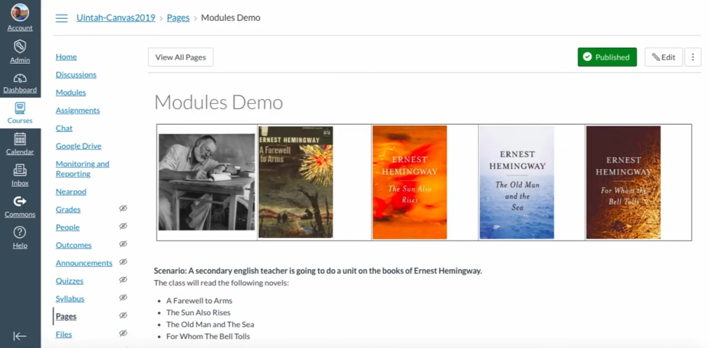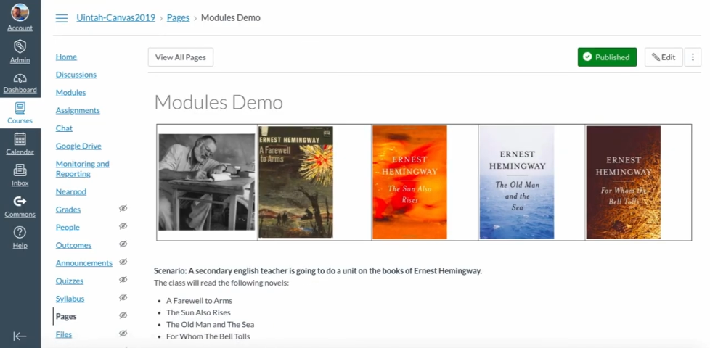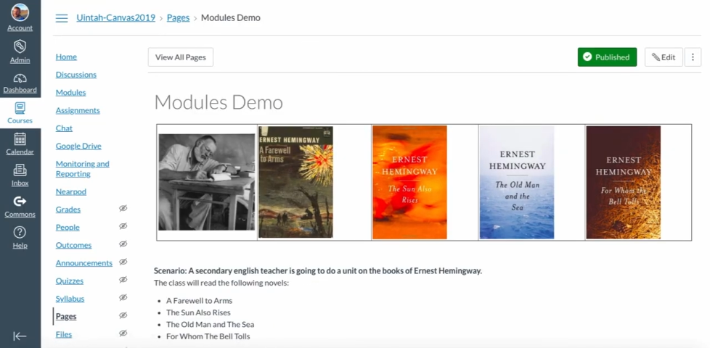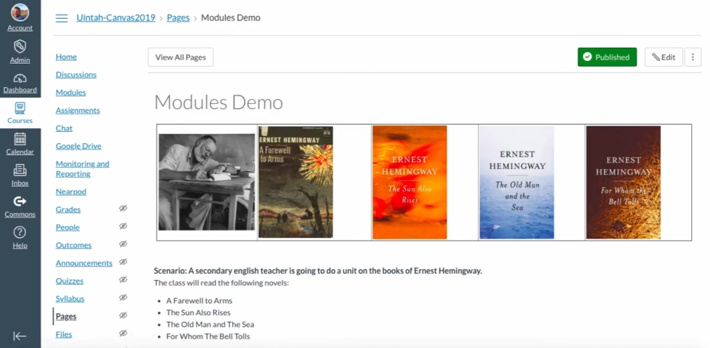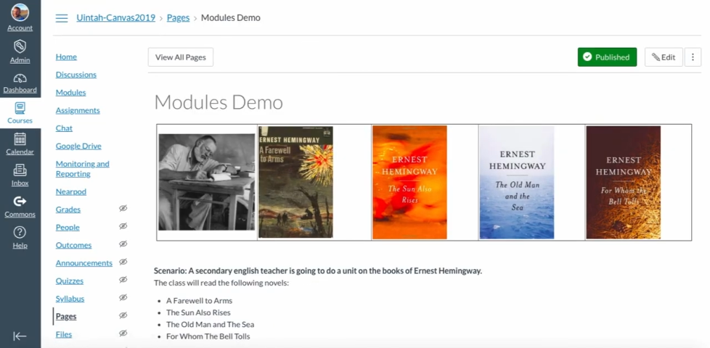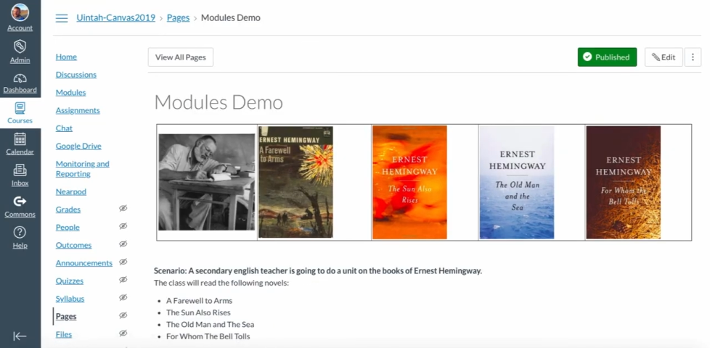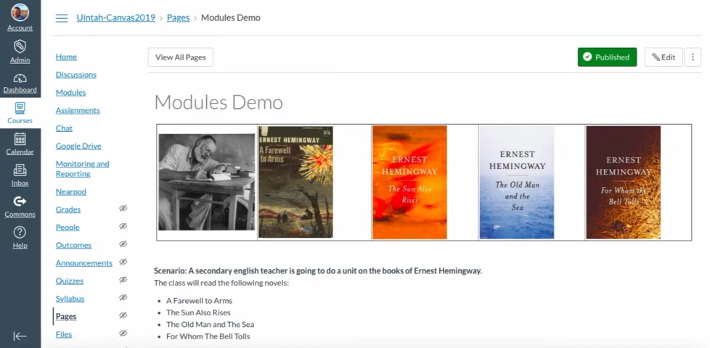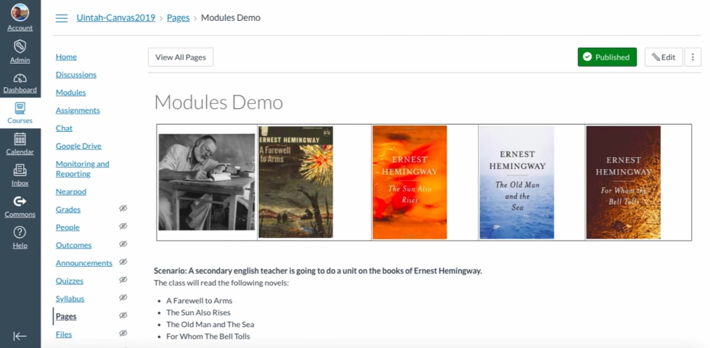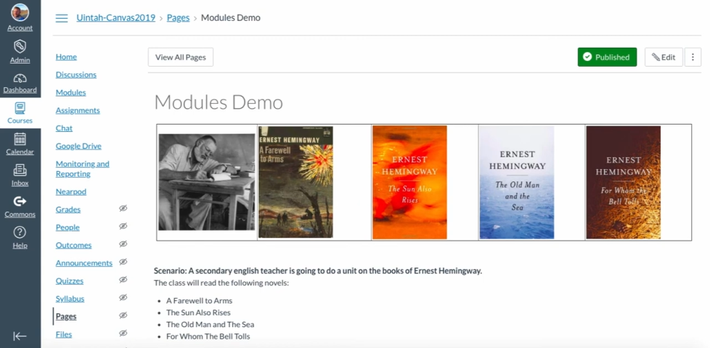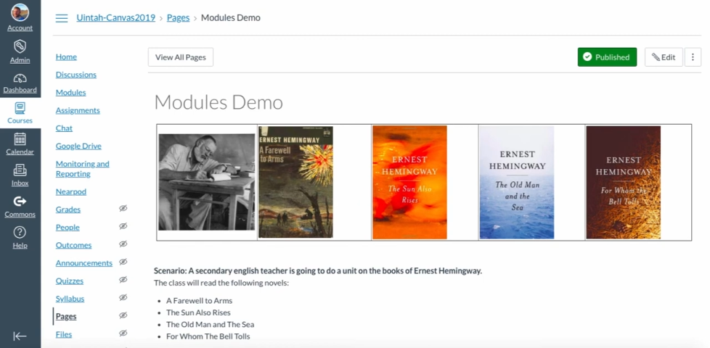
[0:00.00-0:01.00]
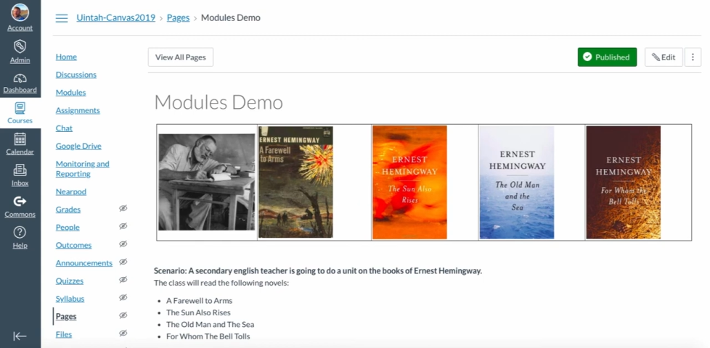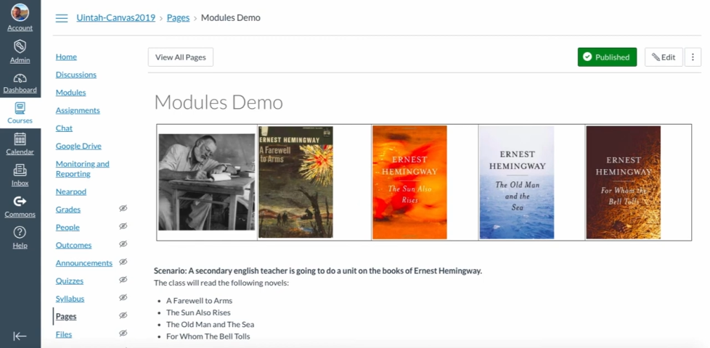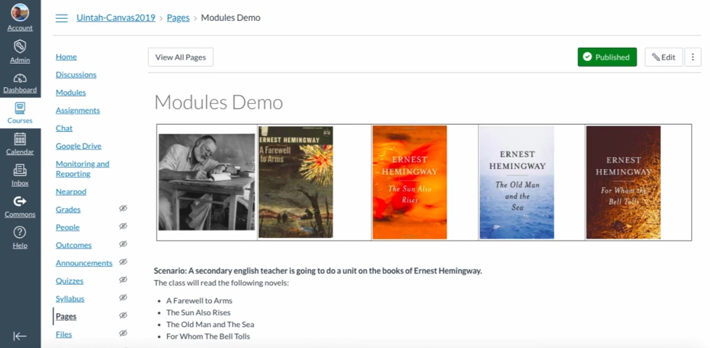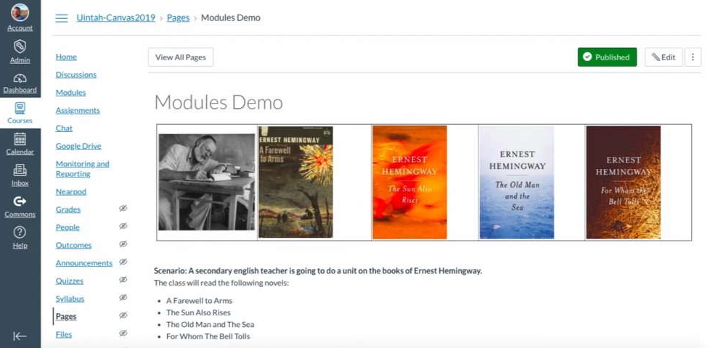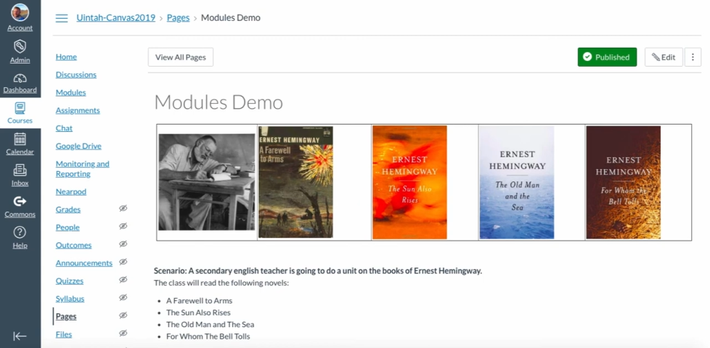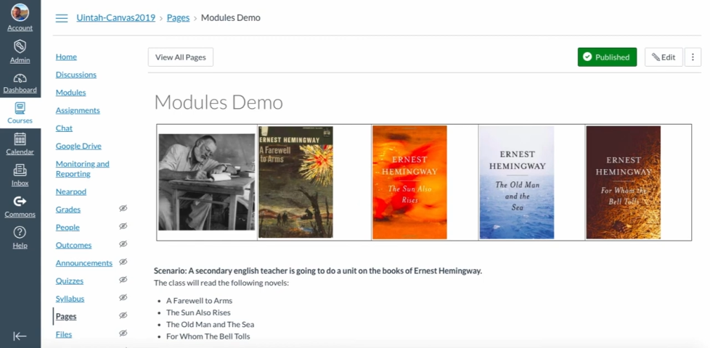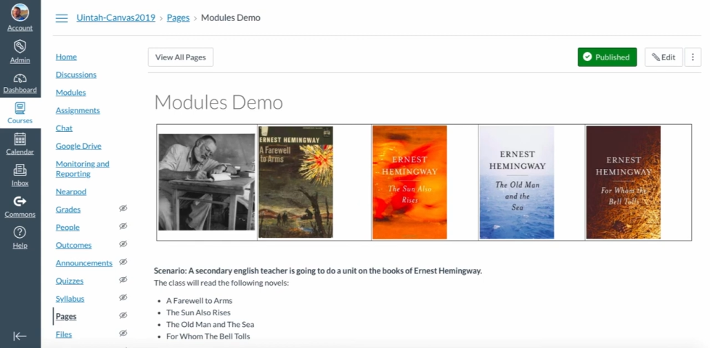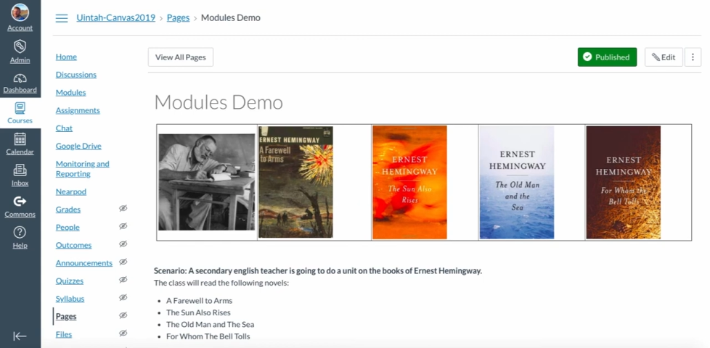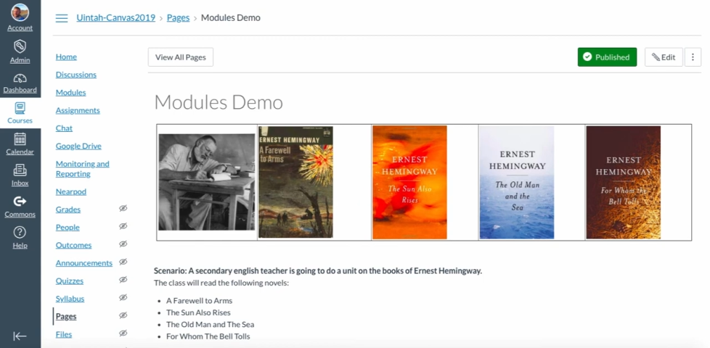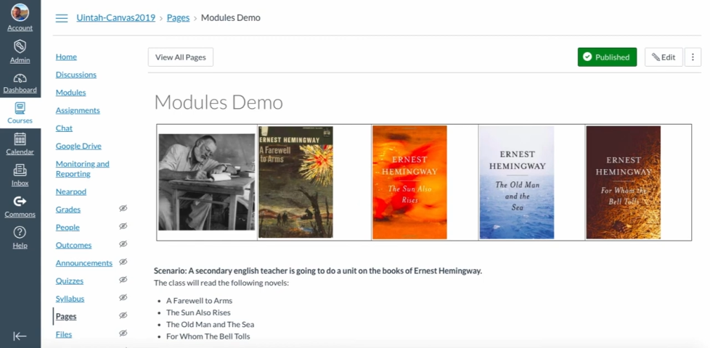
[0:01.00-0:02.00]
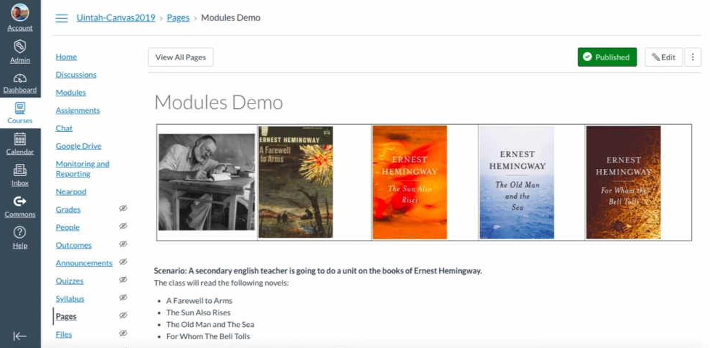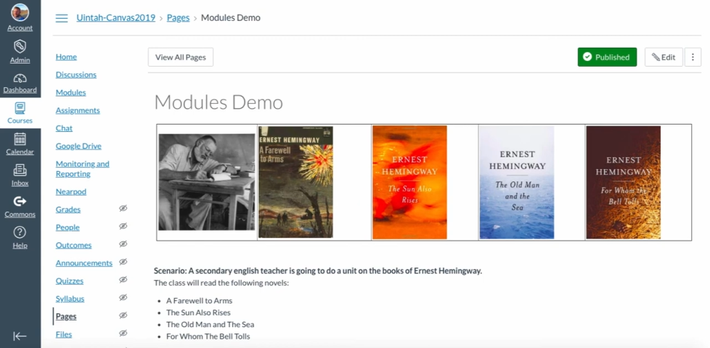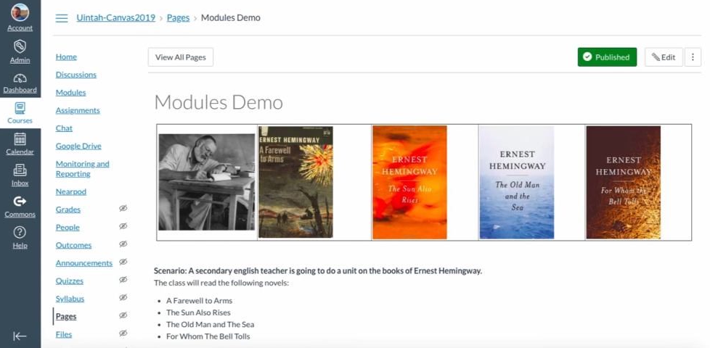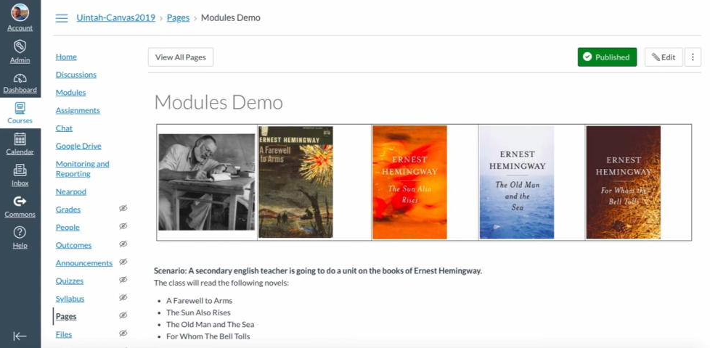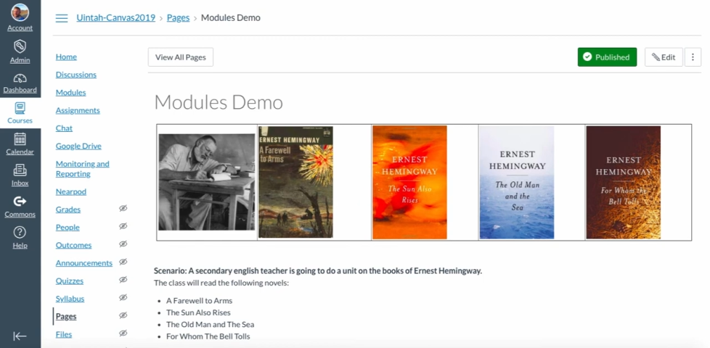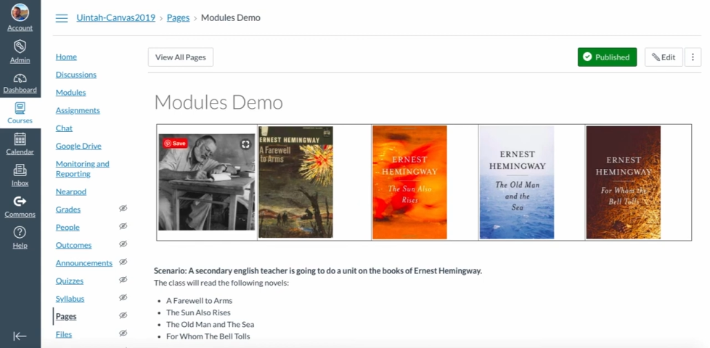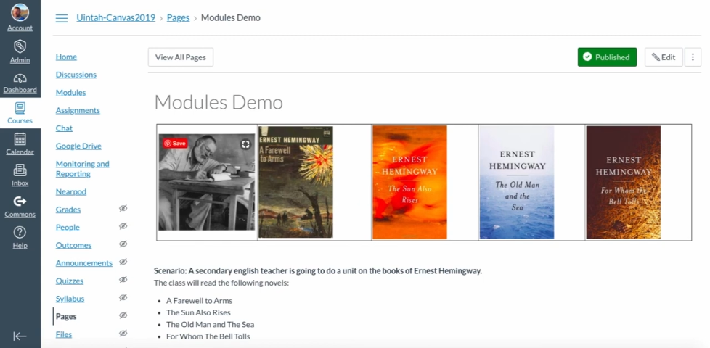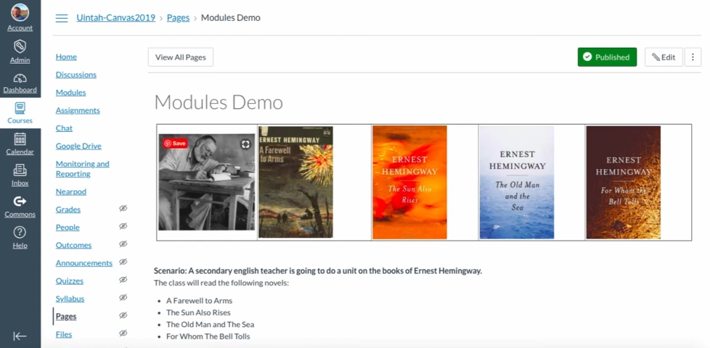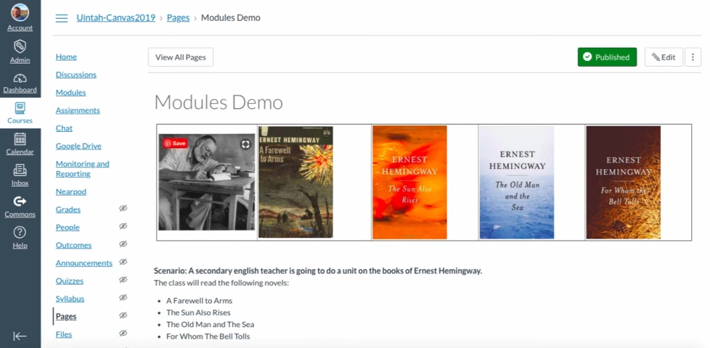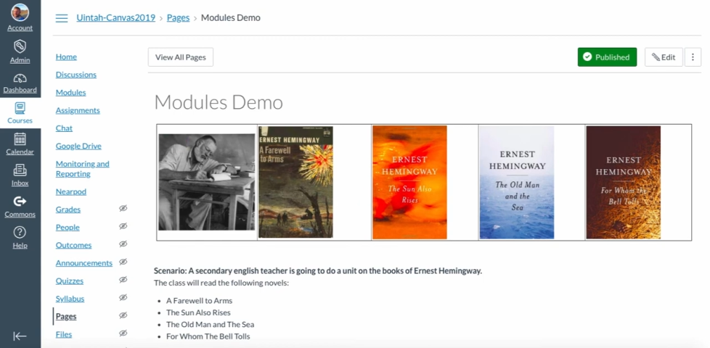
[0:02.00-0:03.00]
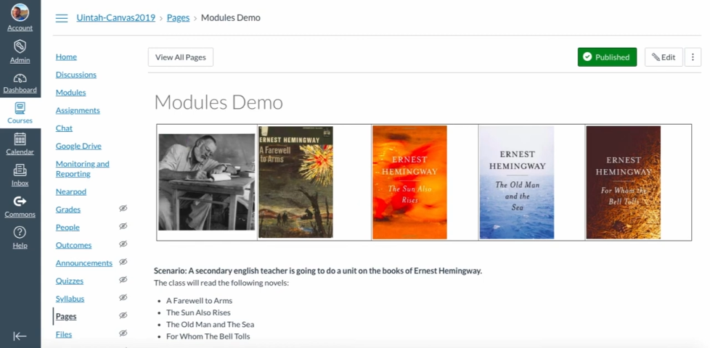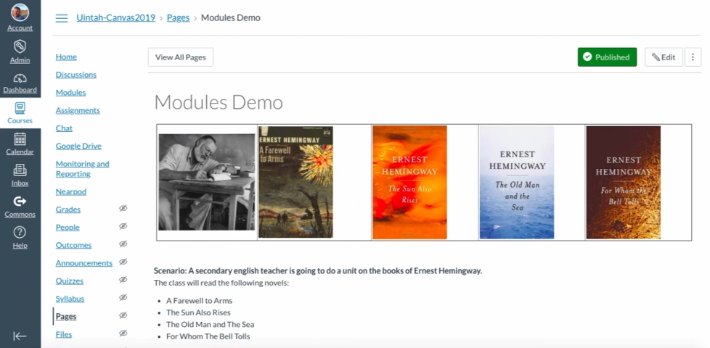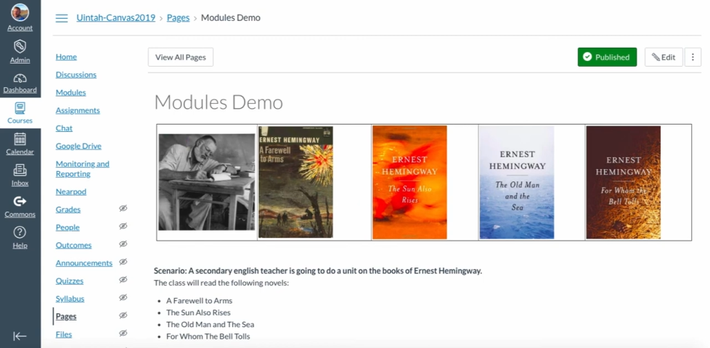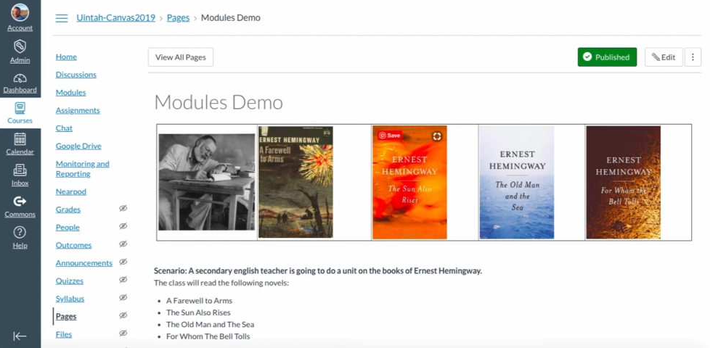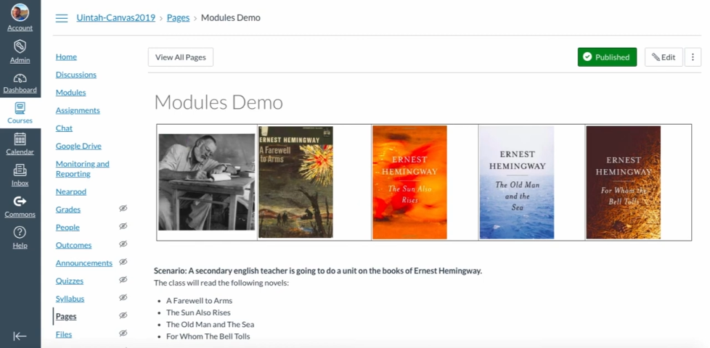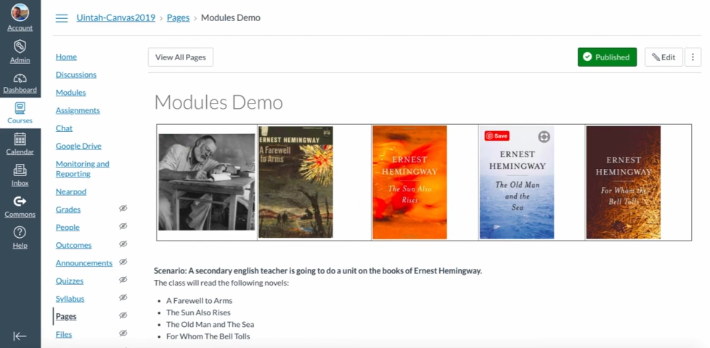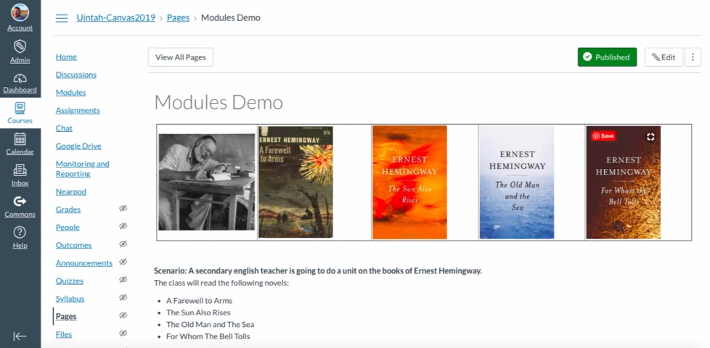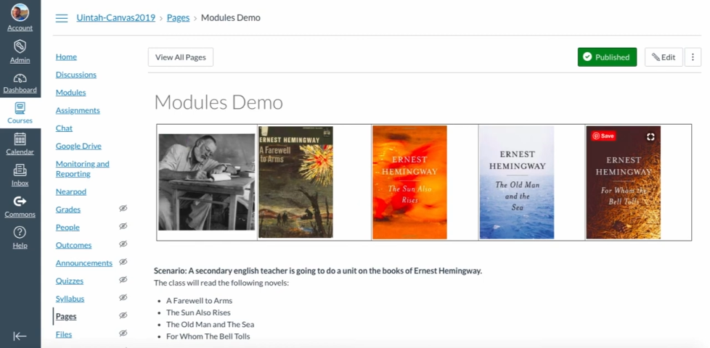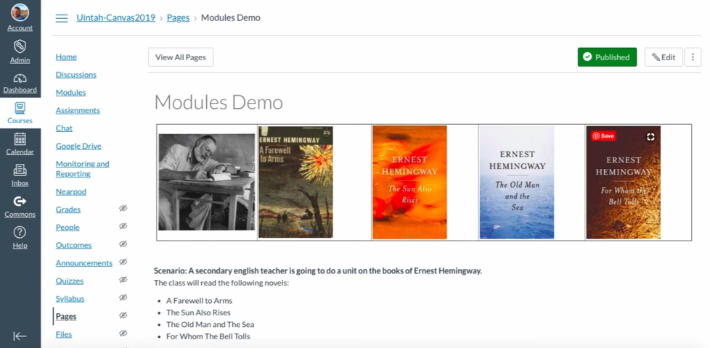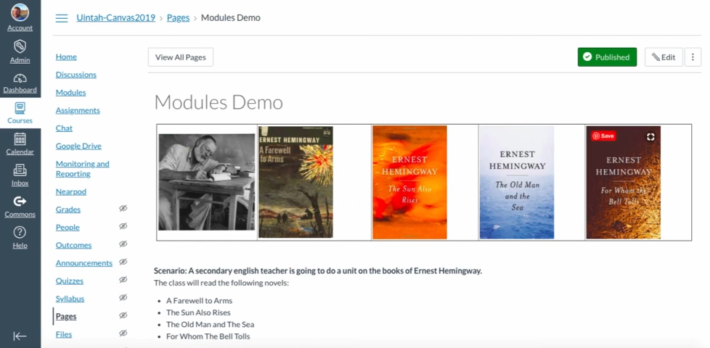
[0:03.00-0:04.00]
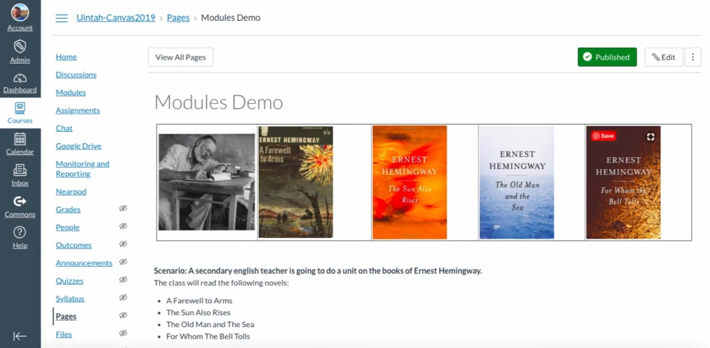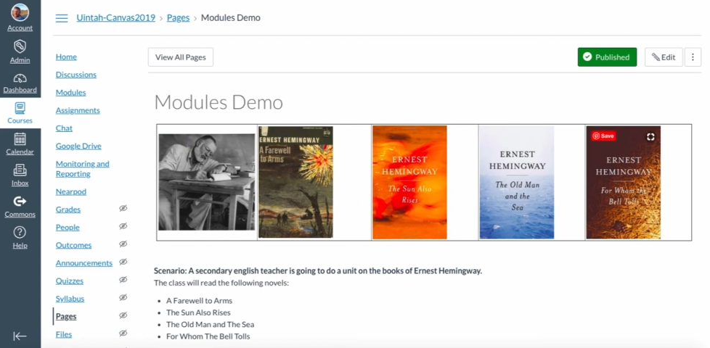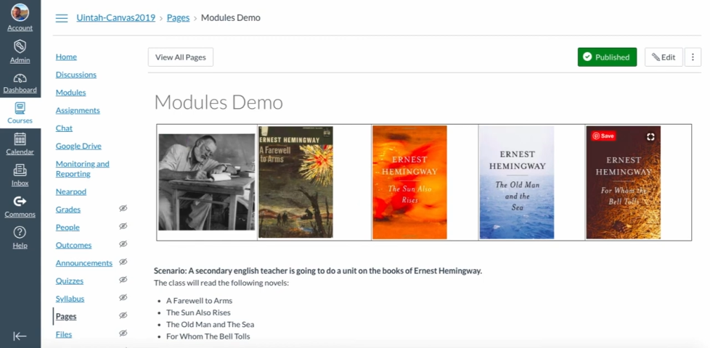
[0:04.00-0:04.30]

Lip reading: Nobody's mouth can be seen.